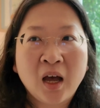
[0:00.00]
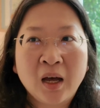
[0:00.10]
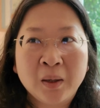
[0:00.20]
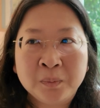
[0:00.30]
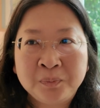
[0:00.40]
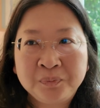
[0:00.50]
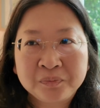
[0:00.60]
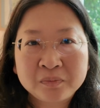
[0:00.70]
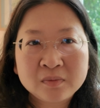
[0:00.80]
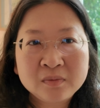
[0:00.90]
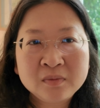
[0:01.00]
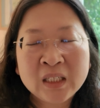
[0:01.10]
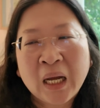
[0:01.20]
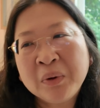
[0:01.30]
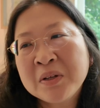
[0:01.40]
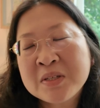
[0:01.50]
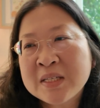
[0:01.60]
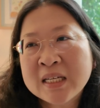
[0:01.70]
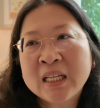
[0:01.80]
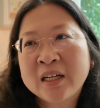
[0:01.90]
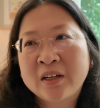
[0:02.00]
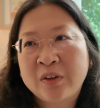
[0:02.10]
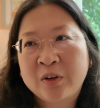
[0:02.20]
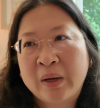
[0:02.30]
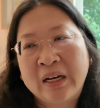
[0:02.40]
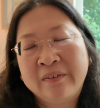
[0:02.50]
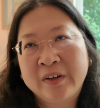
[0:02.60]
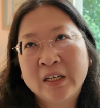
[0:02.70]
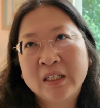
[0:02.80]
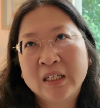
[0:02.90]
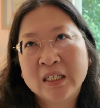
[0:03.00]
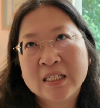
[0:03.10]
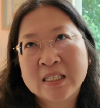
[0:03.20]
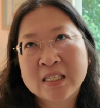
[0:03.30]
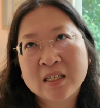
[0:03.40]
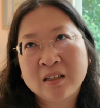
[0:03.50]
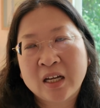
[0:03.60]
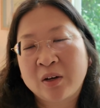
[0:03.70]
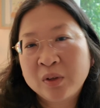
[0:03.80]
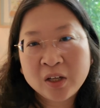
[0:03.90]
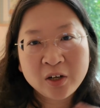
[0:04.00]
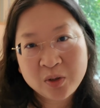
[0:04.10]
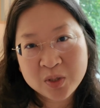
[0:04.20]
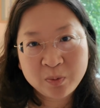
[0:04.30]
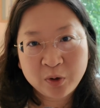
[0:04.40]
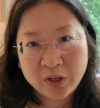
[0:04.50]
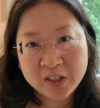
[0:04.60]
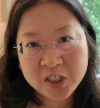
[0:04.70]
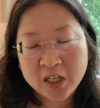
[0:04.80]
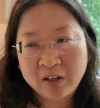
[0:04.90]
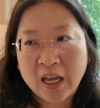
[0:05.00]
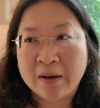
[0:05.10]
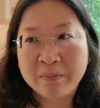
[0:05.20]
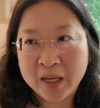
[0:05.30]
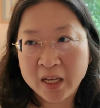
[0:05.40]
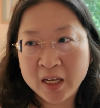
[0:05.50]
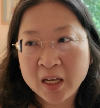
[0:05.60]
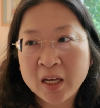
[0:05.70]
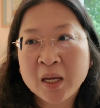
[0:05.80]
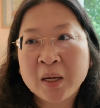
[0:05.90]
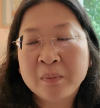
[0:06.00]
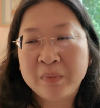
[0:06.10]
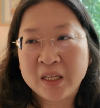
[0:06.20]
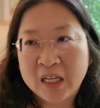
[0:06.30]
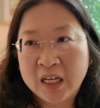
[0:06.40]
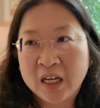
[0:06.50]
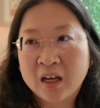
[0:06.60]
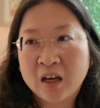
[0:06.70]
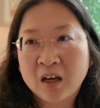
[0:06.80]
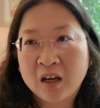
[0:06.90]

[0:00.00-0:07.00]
I would also say like another benefit is not only are you supporting the channel and me, meaning,